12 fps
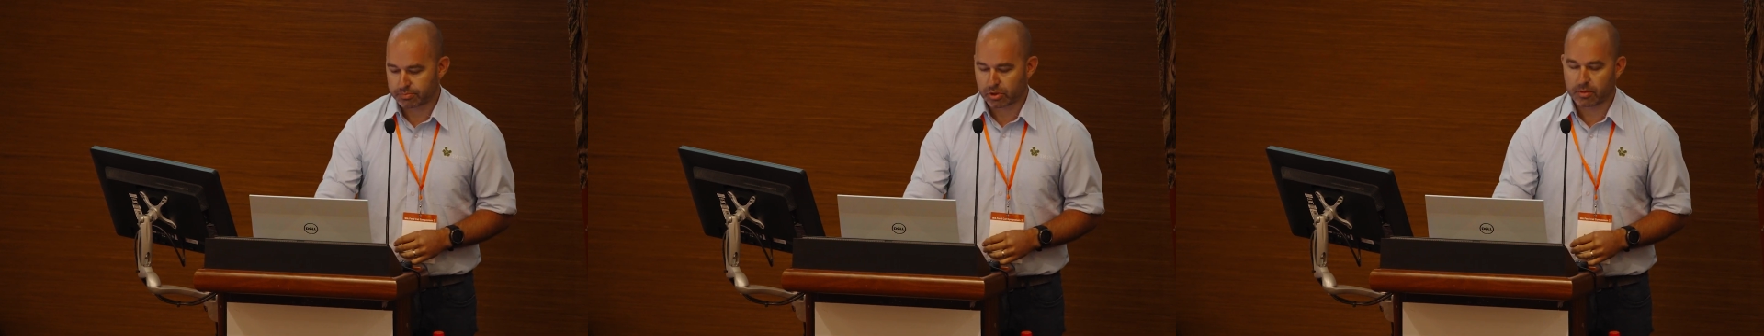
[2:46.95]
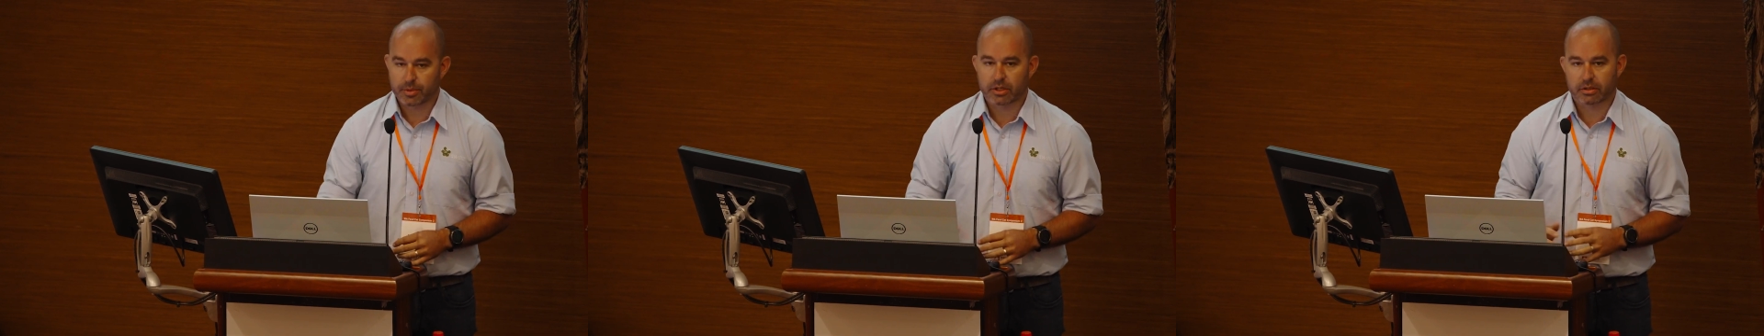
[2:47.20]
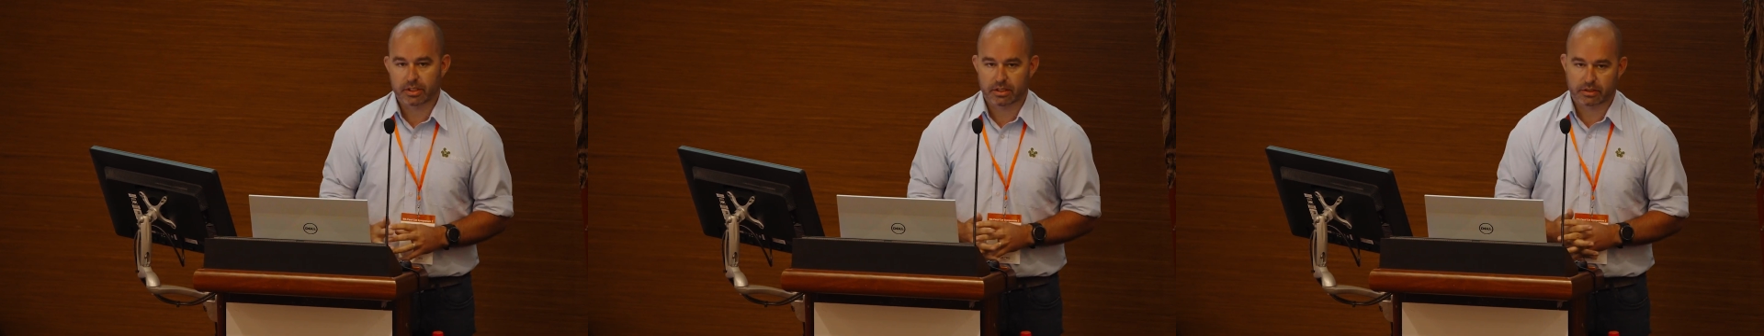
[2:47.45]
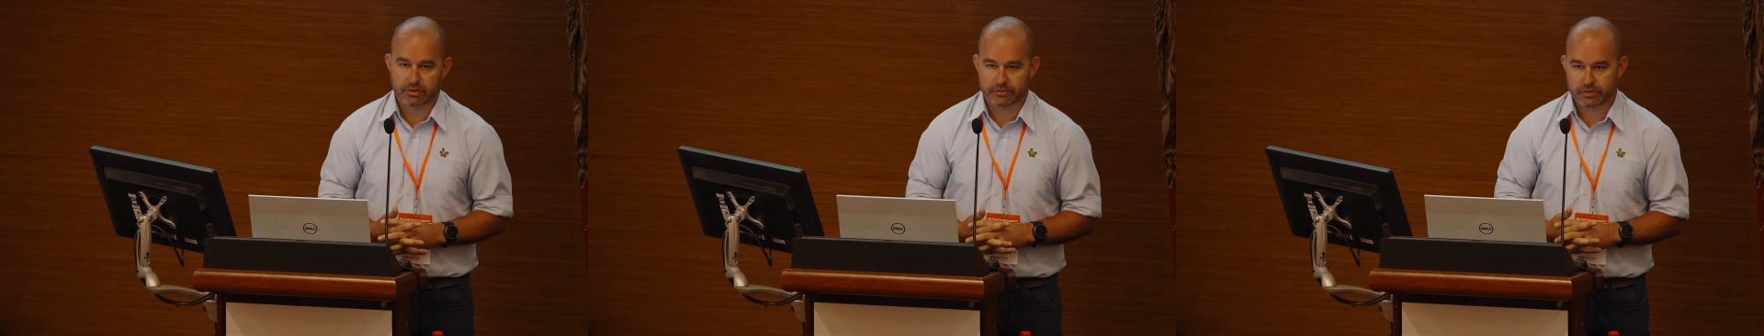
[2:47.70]
primarily
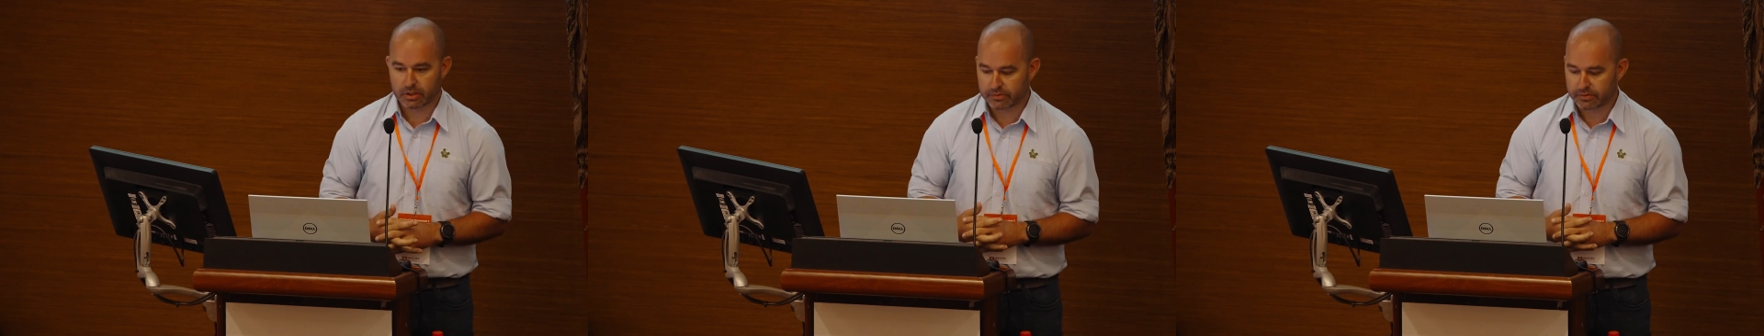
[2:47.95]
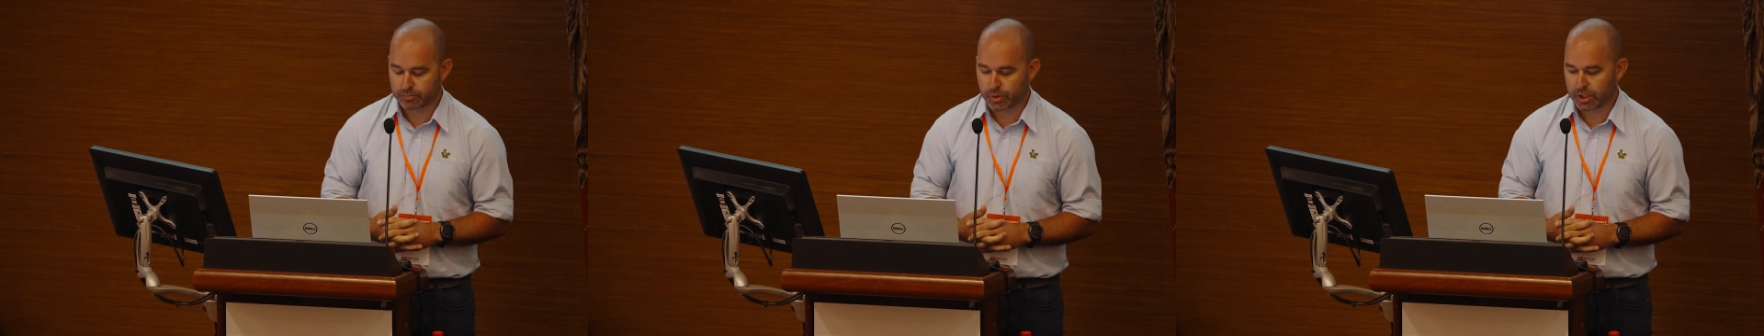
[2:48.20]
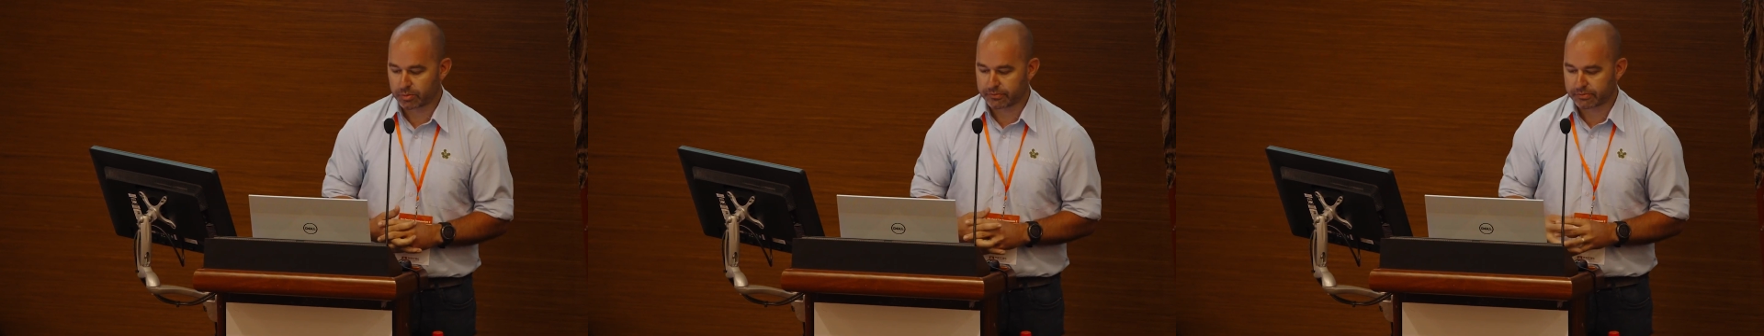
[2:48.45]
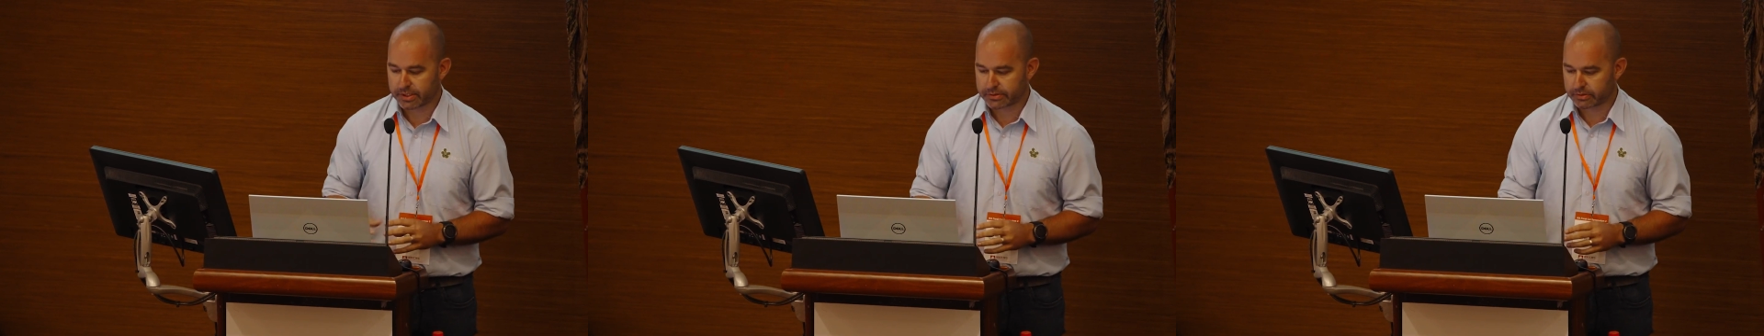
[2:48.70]
in conservative mode.
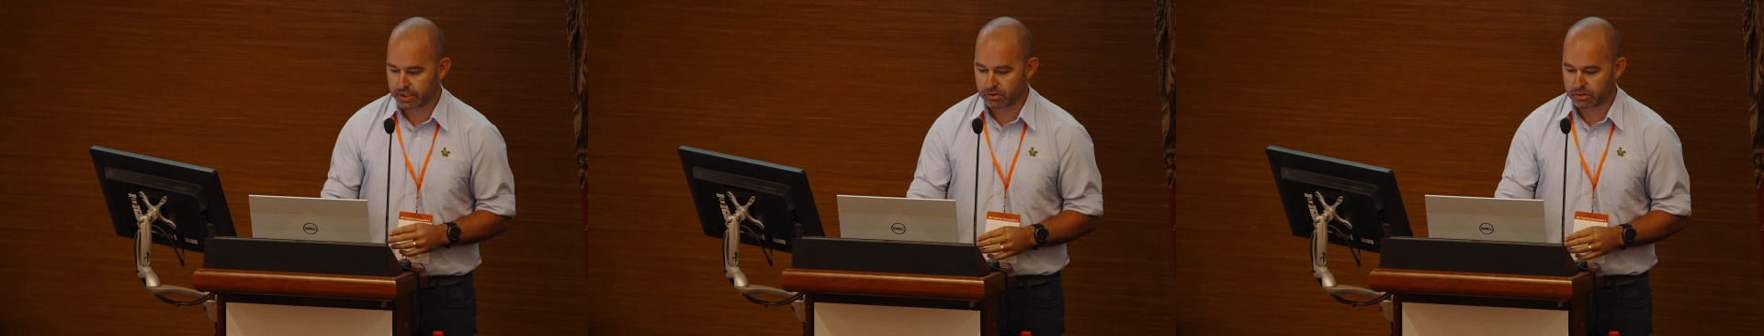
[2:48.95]
We've recently